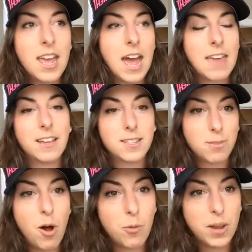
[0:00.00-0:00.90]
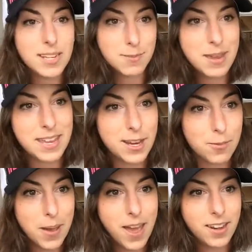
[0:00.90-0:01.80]
And that small win is making your
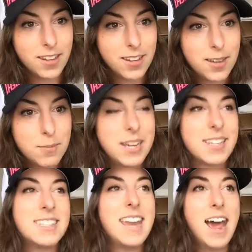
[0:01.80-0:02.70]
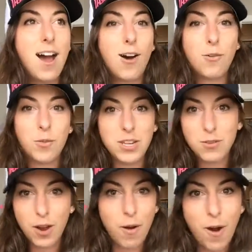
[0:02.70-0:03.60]
bed. Because now when you
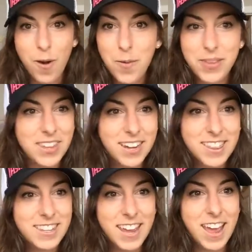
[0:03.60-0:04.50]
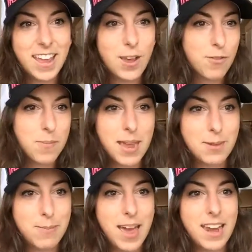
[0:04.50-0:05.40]
go home at the end of the day, you have a
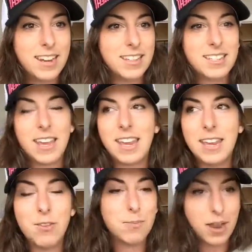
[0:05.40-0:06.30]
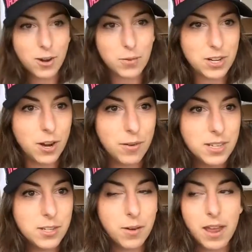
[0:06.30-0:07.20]
made bed, and it's like even better when you go
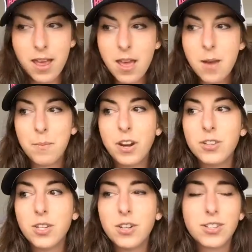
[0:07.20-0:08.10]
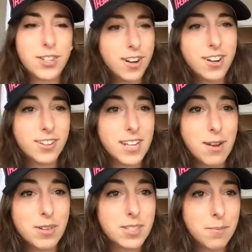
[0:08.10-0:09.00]
into it. But also you're starting your day
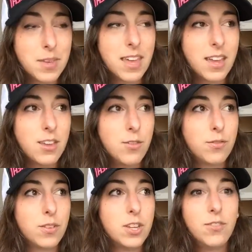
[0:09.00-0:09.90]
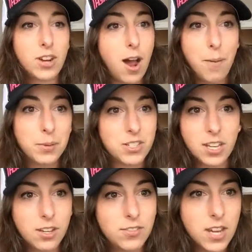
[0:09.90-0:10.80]
with something that you've accomplished,
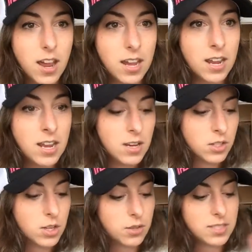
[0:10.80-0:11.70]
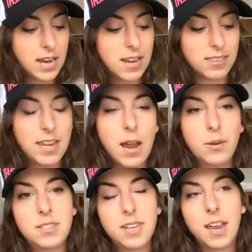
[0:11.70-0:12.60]
that you've done. So the second thing I
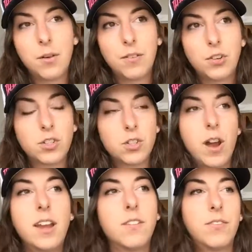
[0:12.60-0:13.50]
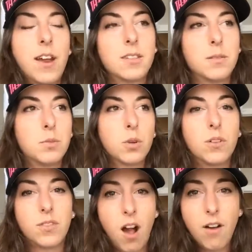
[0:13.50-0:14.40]
would say, if you're trying to find some sort
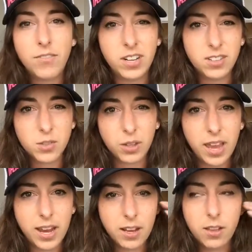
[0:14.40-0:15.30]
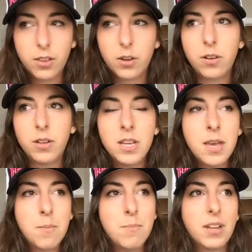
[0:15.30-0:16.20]
of confidence or like a little
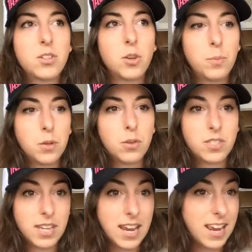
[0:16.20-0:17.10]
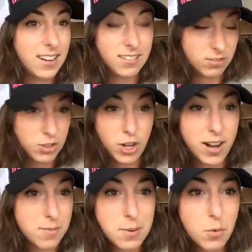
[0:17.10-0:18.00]
mental boost and try
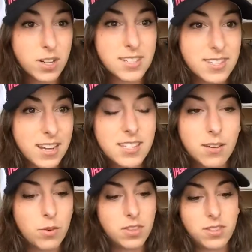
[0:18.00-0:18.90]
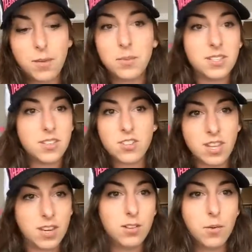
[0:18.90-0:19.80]
to be more decisive with some decision
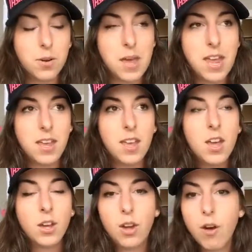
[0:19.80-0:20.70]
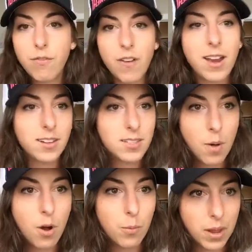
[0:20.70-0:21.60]
that you don't want to make, go find a
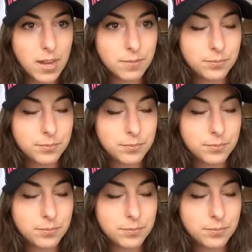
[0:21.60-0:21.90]
small win.